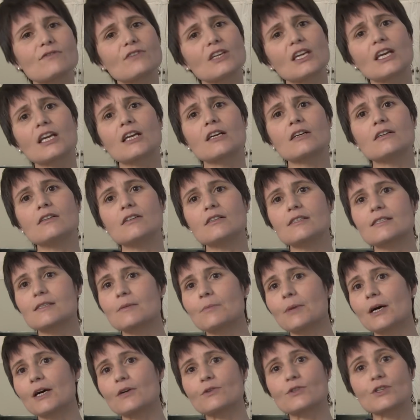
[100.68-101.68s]
vehicles,
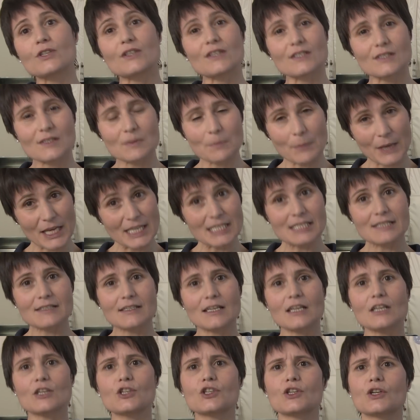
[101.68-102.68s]
about the space
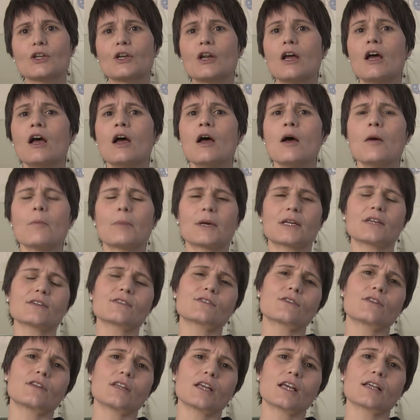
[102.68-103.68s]
station, but
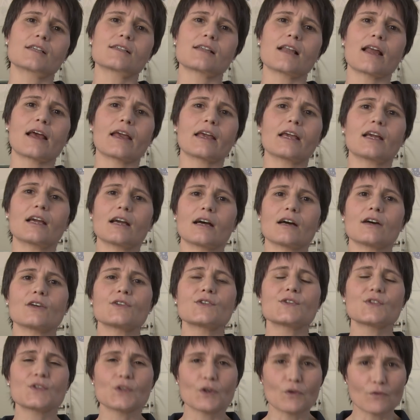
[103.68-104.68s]
also things like
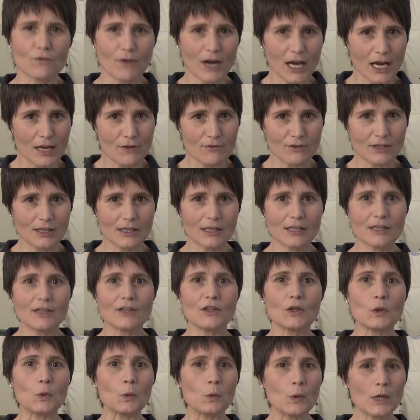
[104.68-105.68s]
survival
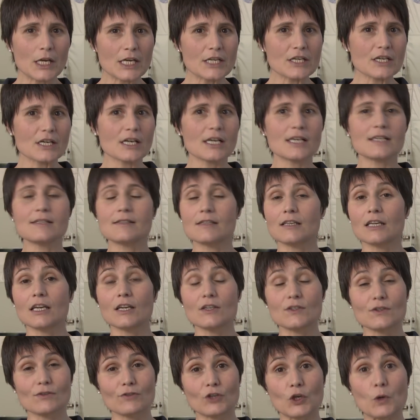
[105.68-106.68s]
in the wilderness in
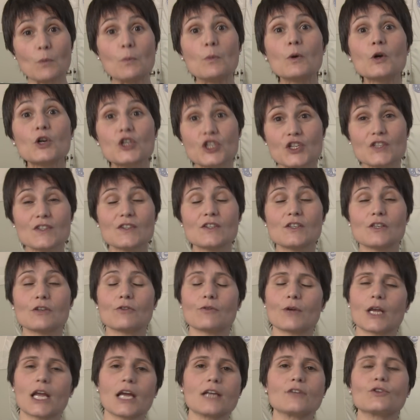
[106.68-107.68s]
case of an emergency
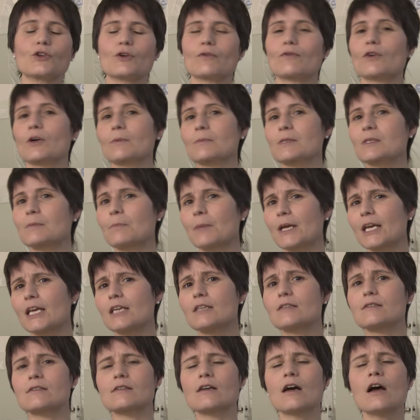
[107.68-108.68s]
re-entry from
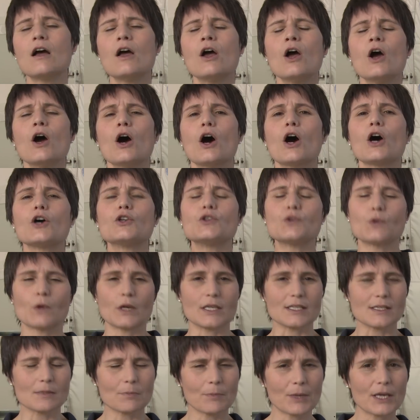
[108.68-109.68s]
space,
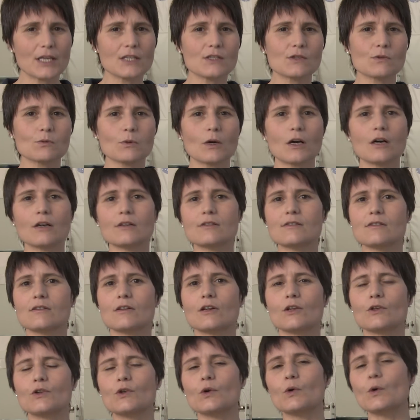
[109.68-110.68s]
doing spacewalks
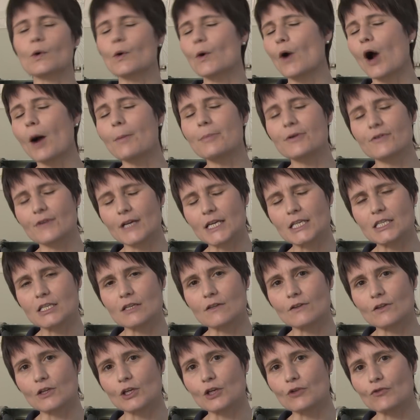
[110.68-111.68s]
or
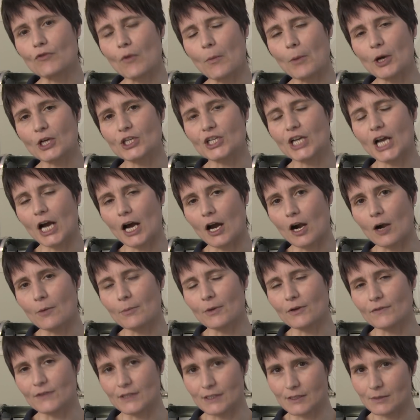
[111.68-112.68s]
operating the robotic arm
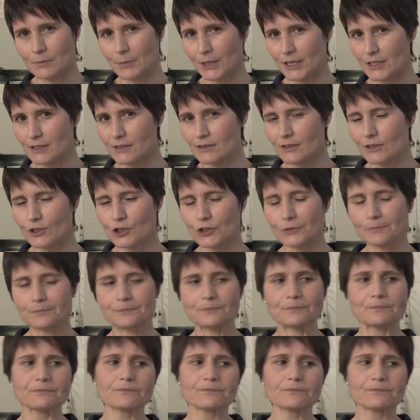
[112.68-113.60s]
of the space station.